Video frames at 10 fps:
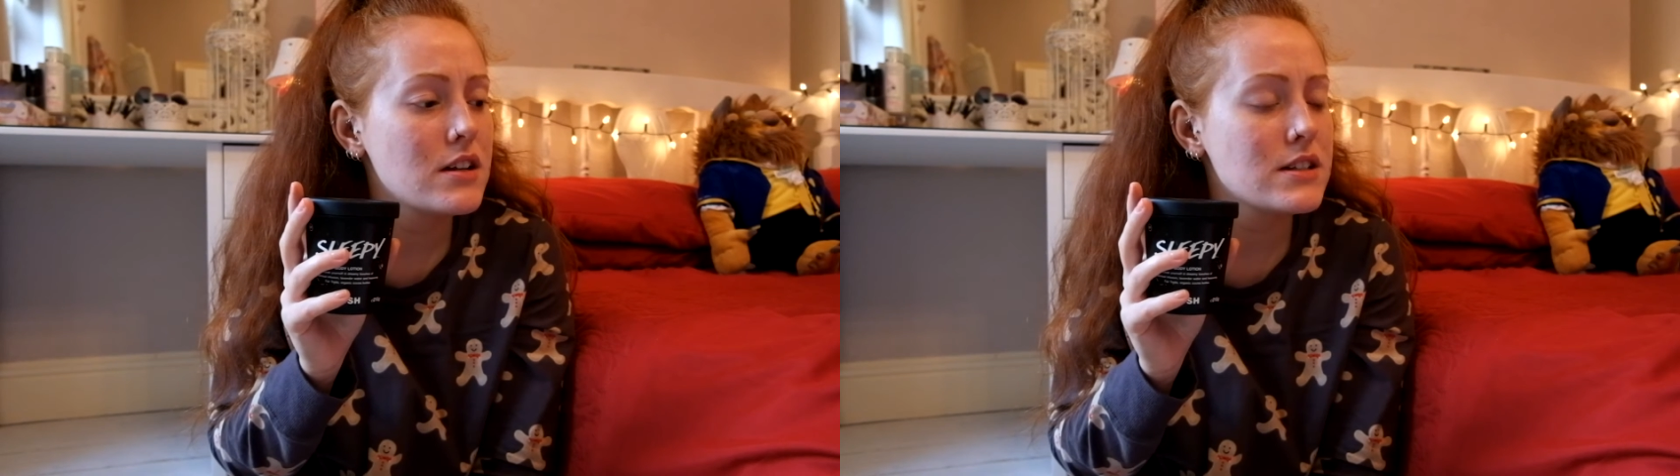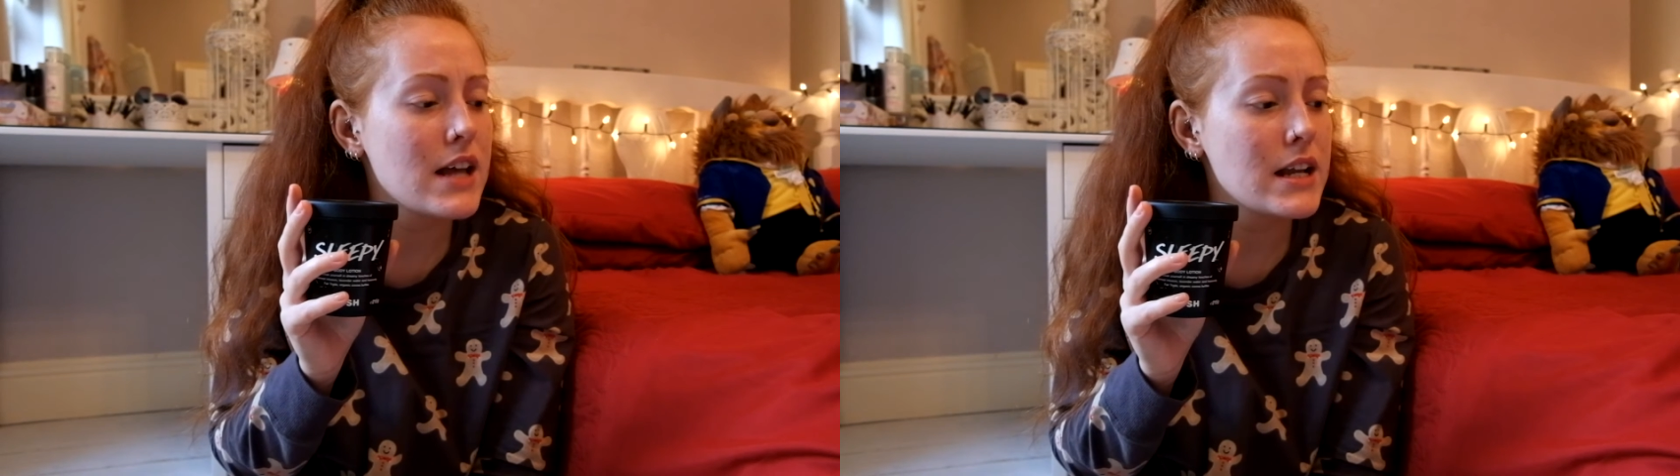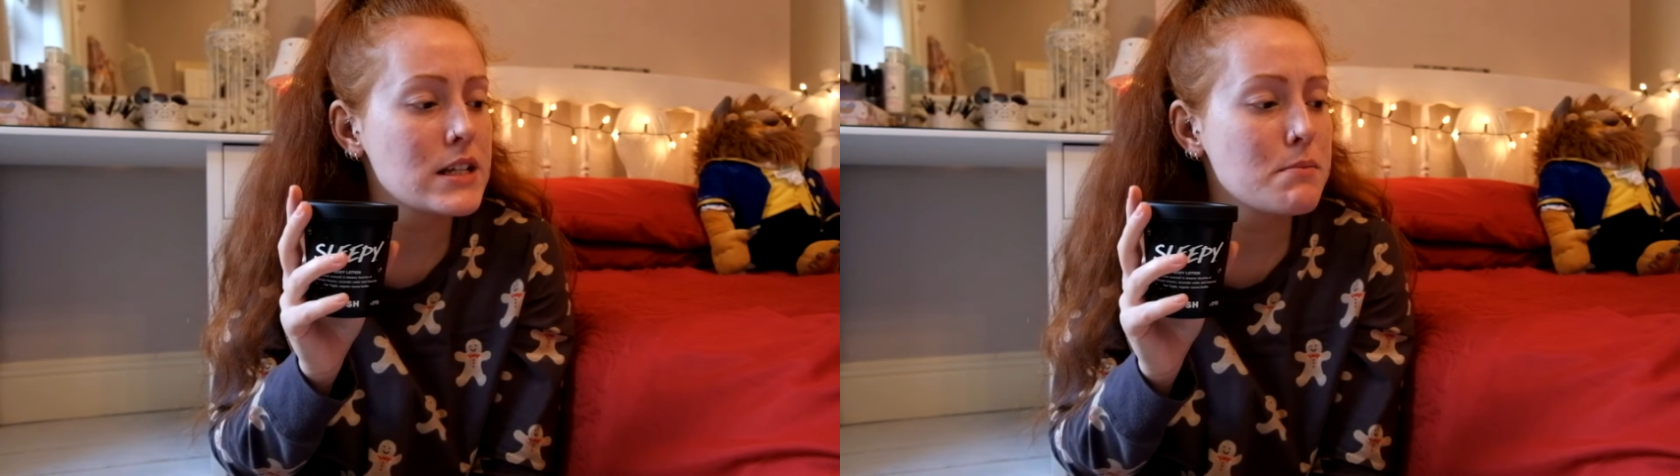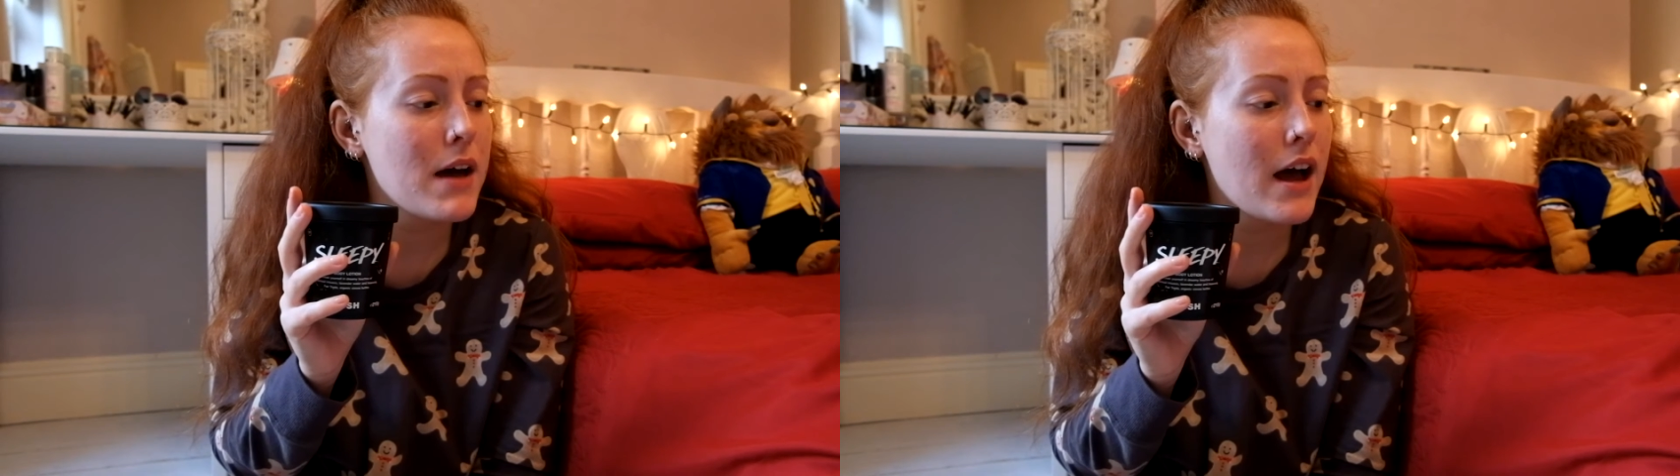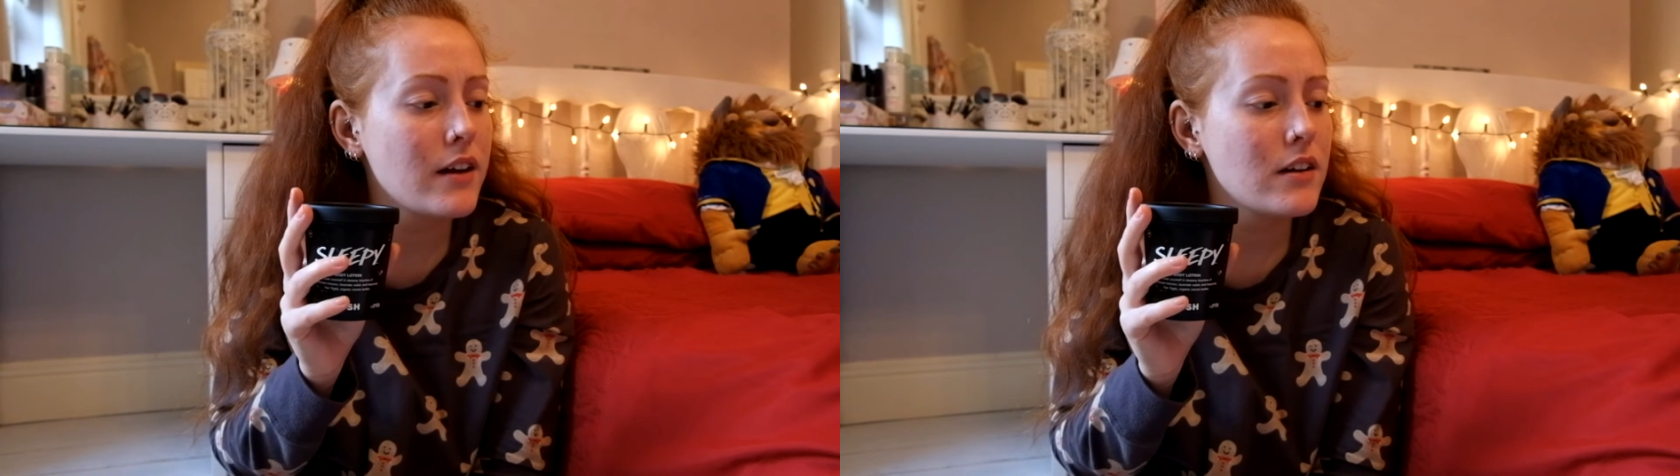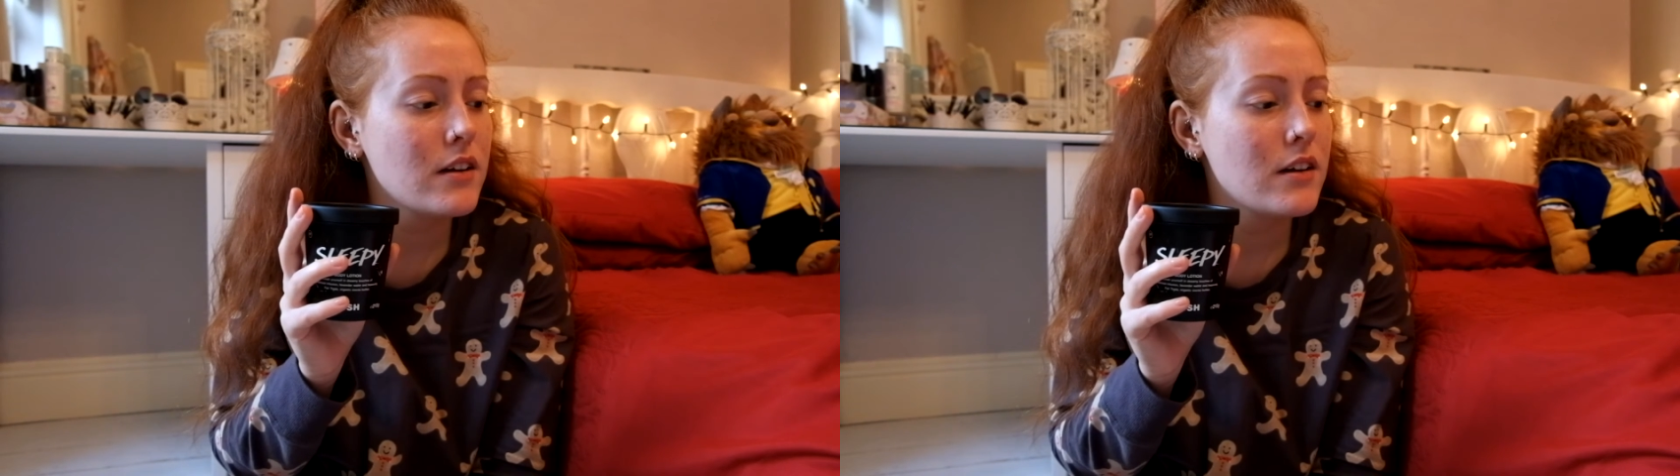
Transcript: Sandman?